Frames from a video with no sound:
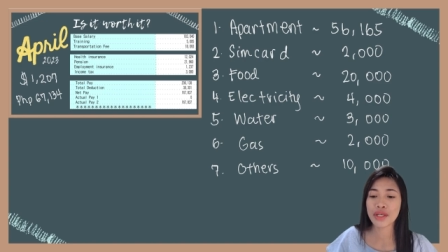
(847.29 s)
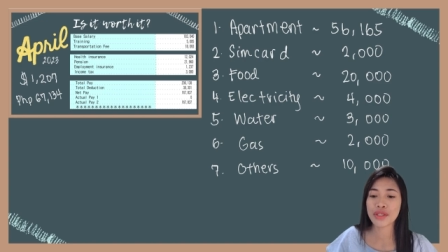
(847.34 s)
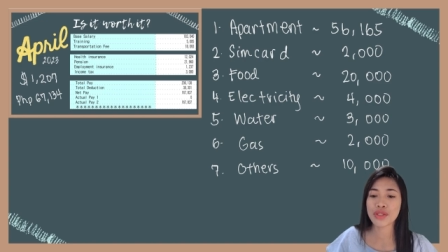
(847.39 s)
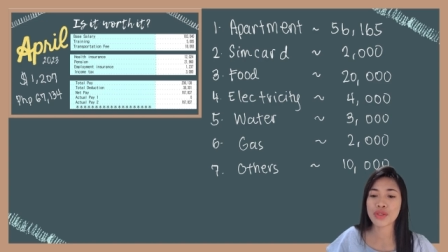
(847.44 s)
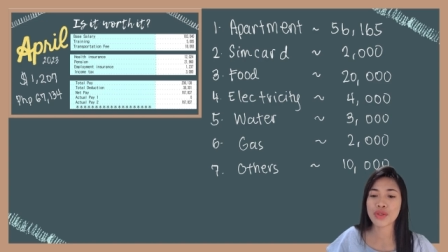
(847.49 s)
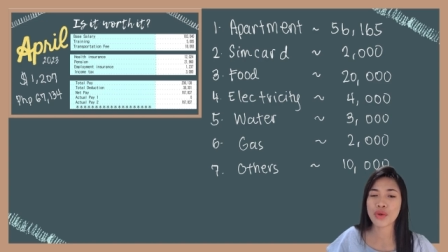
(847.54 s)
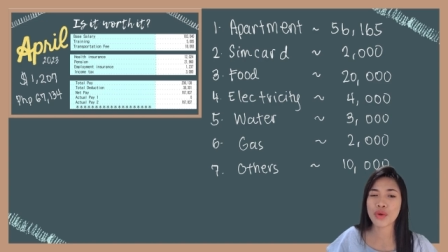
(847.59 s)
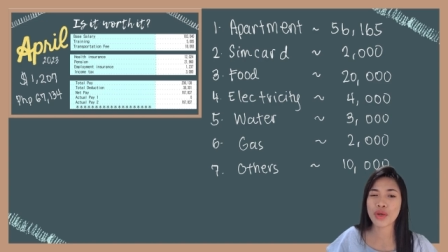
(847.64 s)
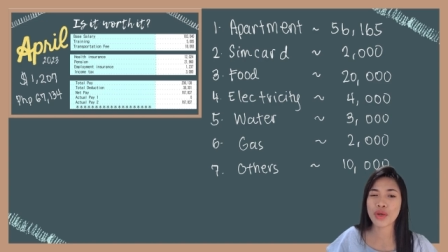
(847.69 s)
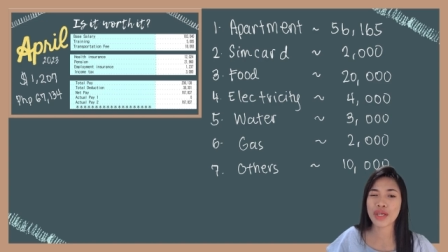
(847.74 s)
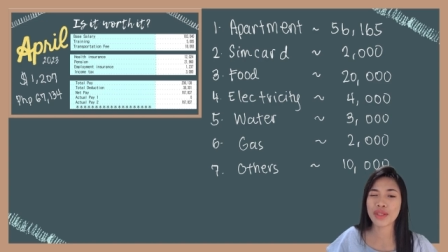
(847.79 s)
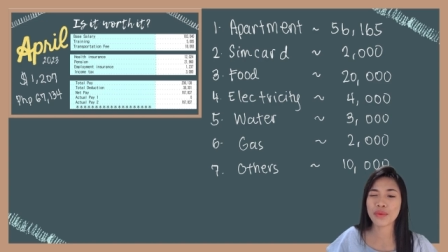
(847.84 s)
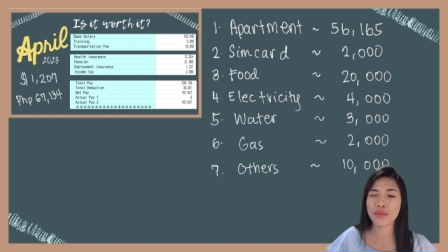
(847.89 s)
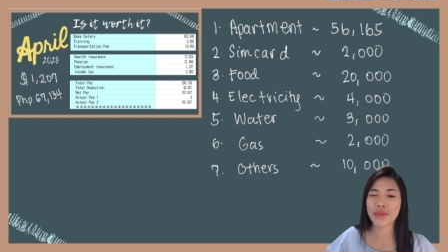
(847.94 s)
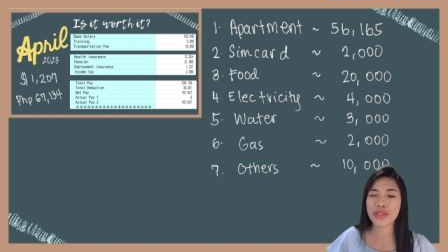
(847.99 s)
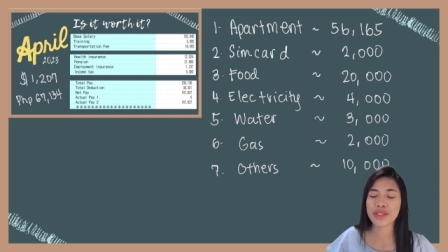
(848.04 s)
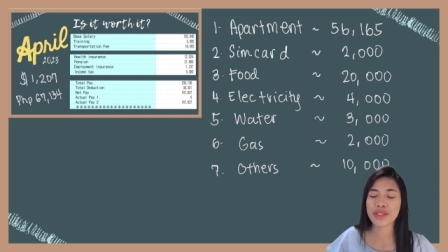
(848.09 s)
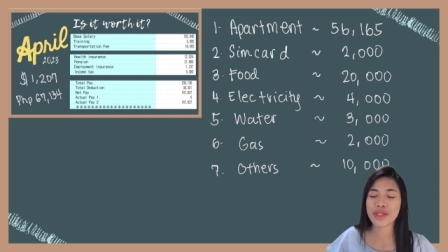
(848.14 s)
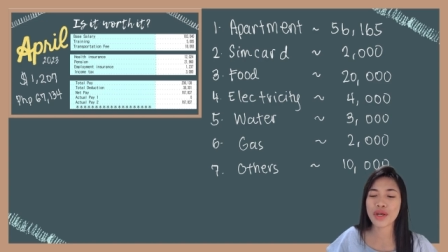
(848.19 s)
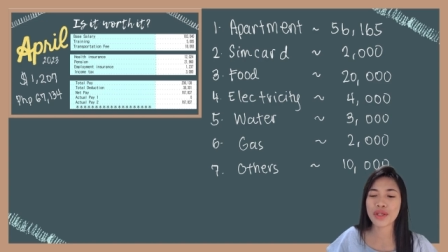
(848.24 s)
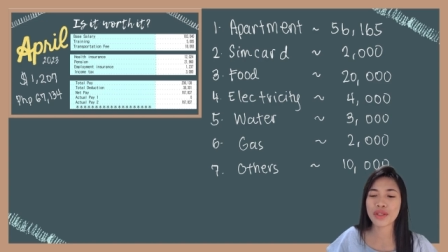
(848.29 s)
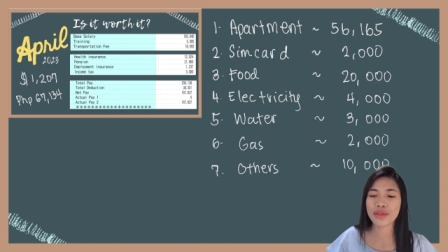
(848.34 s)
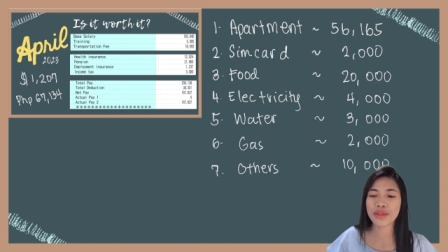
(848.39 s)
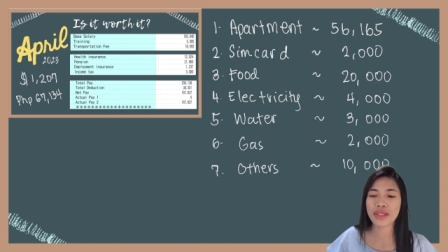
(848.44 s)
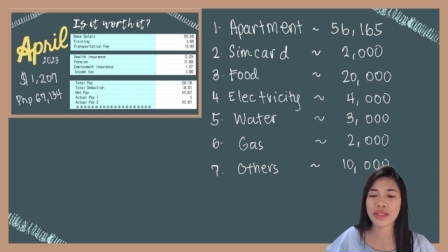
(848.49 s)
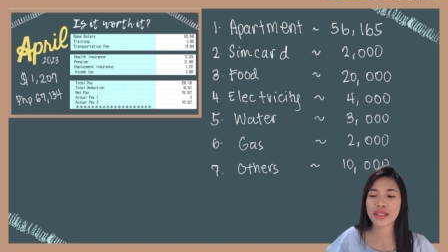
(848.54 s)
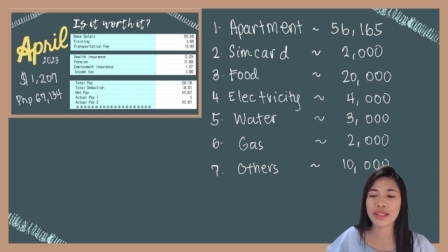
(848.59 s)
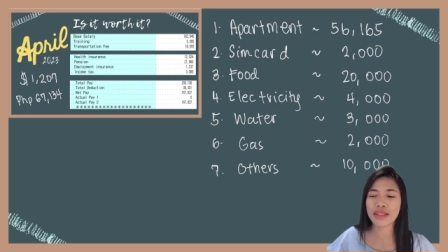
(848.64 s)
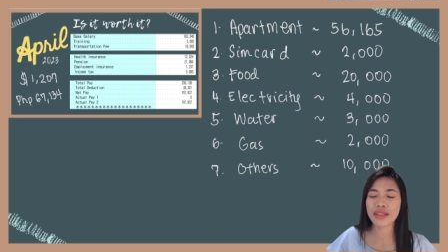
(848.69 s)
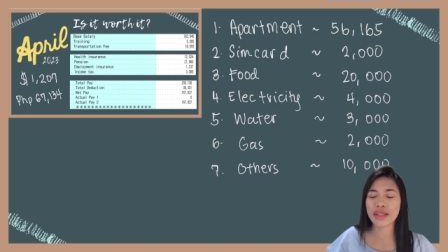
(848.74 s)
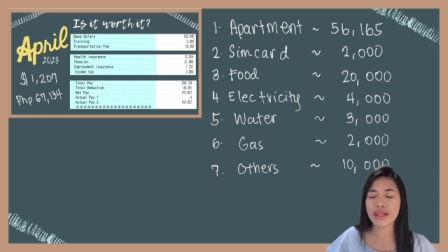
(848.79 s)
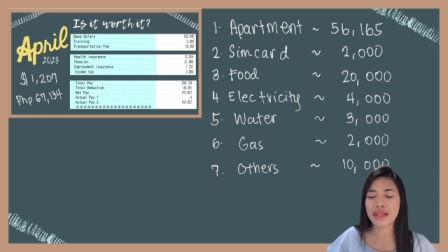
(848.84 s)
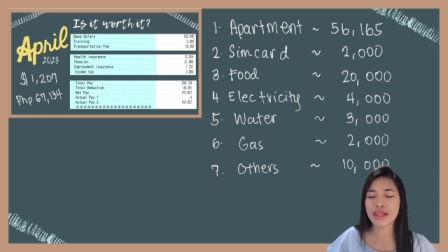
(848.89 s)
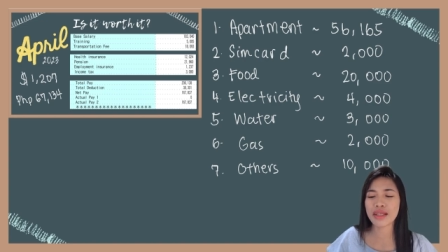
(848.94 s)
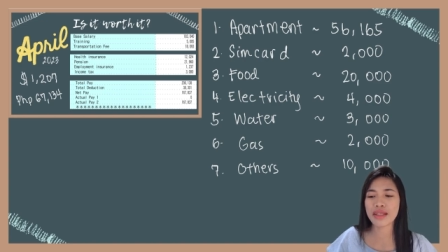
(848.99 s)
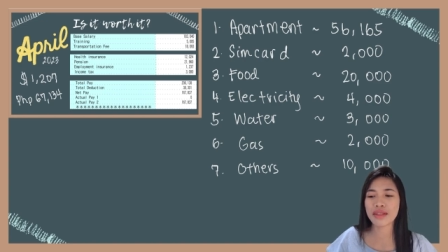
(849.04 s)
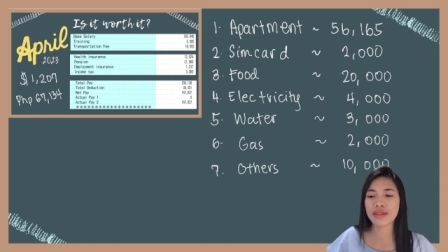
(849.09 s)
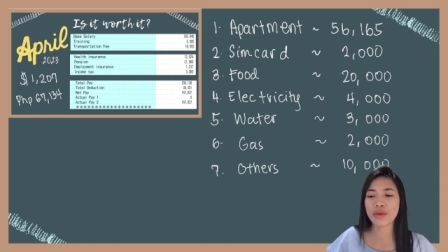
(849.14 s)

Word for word: So it was already, the